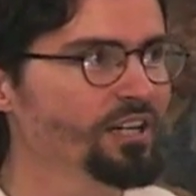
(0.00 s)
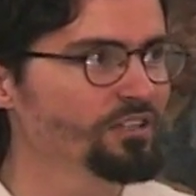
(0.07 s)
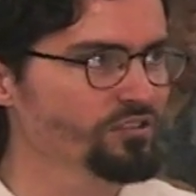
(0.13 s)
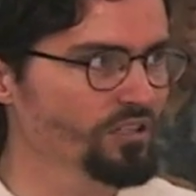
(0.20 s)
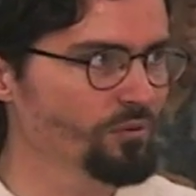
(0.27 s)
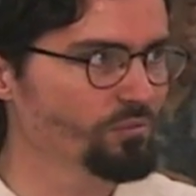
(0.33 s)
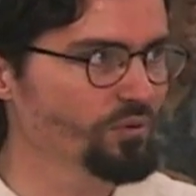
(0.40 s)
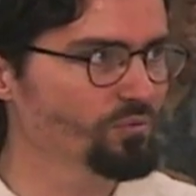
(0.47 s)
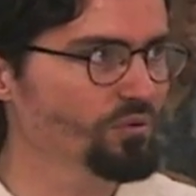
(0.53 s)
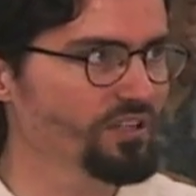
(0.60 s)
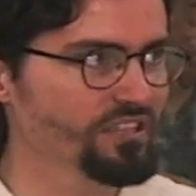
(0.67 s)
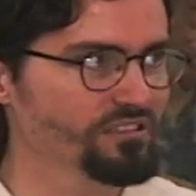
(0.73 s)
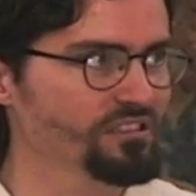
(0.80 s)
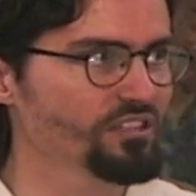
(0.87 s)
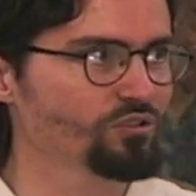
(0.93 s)
Some people
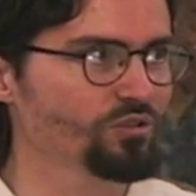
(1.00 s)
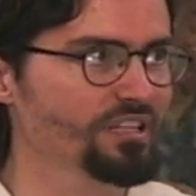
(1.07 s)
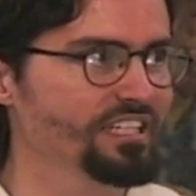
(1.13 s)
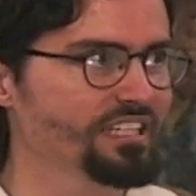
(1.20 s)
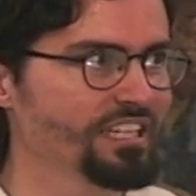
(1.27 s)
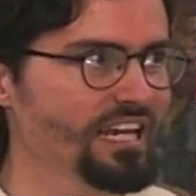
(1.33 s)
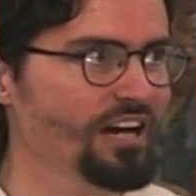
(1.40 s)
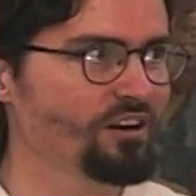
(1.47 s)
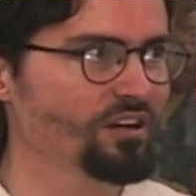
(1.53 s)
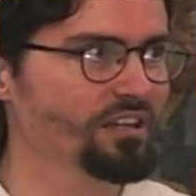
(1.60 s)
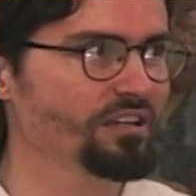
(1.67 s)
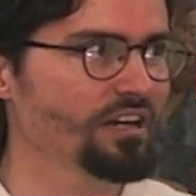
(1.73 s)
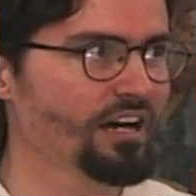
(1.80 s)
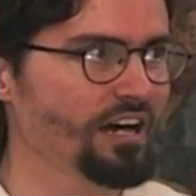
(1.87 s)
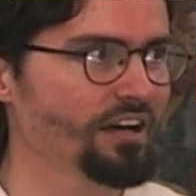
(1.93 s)
literally
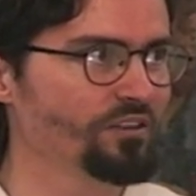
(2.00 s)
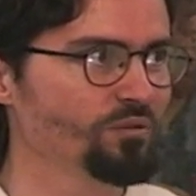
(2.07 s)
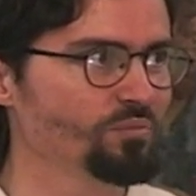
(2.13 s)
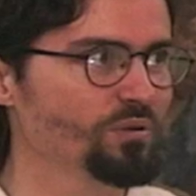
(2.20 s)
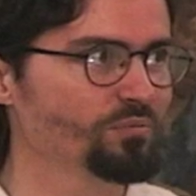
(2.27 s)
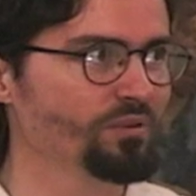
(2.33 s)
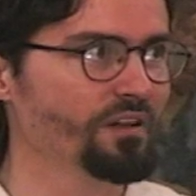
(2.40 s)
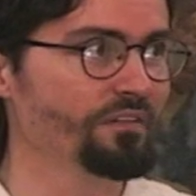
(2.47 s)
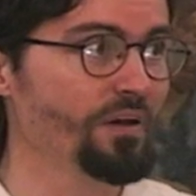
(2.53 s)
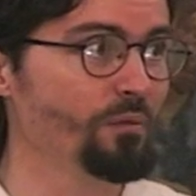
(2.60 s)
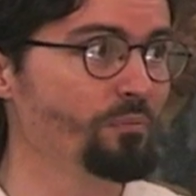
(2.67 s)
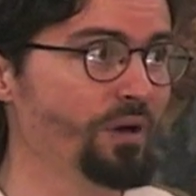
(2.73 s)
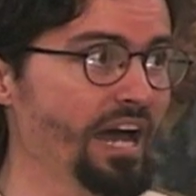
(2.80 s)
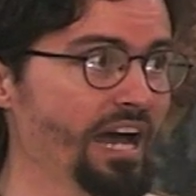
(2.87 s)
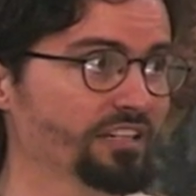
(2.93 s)
carry other people on their
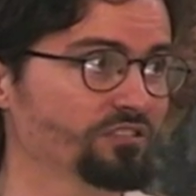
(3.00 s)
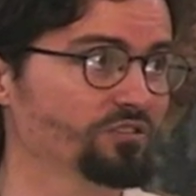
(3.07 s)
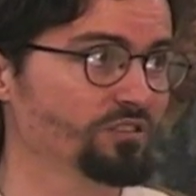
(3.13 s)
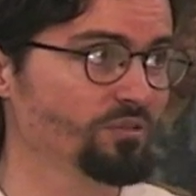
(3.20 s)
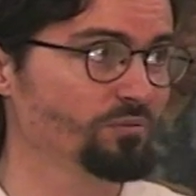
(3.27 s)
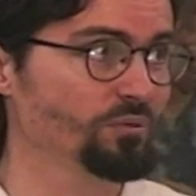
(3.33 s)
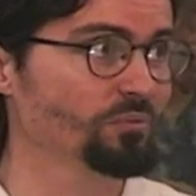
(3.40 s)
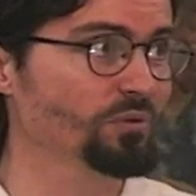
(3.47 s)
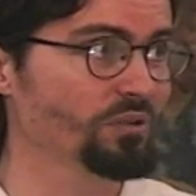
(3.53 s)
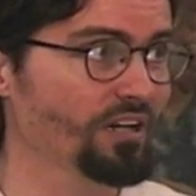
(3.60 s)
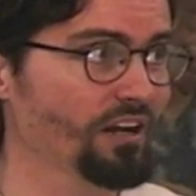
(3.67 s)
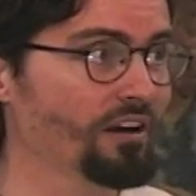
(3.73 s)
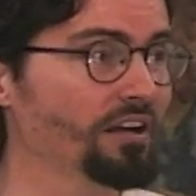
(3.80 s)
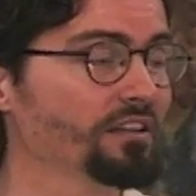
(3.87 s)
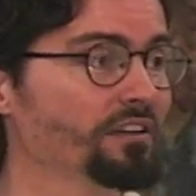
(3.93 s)
backs. You see people
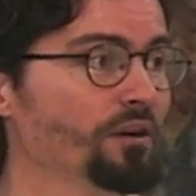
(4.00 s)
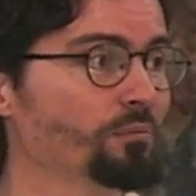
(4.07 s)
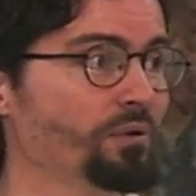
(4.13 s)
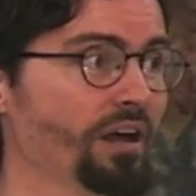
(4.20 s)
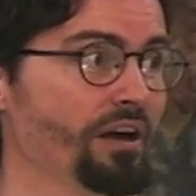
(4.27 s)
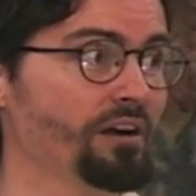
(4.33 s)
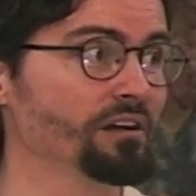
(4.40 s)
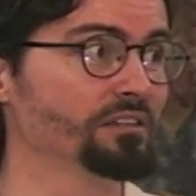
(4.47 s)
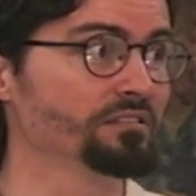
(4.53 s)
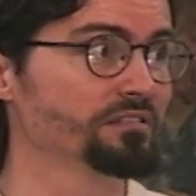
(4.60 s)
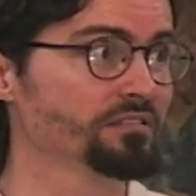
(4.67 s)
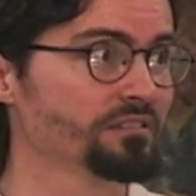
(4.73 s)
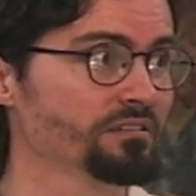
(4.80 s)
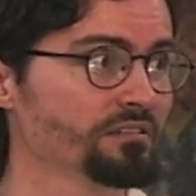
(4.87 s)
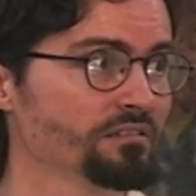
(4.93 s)
carrying their parents.